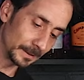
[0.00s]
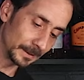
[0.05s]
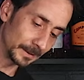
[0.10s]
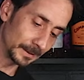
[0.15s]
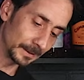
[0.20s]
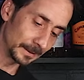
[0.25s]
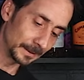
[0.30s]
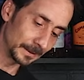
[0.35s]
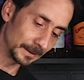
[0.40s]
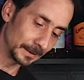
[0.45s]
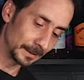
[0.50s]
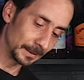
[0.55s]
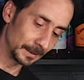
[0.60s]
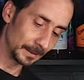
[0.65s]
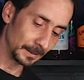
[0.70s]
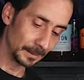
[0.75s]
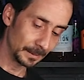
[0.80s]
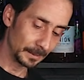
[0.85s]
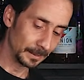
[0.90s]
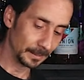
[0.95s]

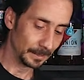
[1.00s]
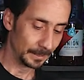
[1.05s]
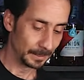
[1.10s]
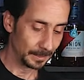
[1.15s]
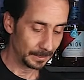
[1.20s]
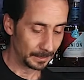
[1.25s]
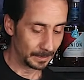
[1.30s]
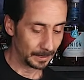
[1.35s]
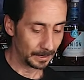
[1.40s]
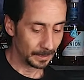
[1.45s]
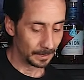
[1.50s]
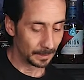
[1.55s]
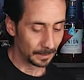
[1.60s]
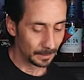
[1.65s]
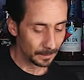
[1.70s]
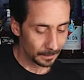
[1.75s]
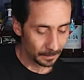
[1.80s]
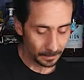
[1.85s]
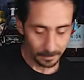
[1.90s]
Nobody speaks.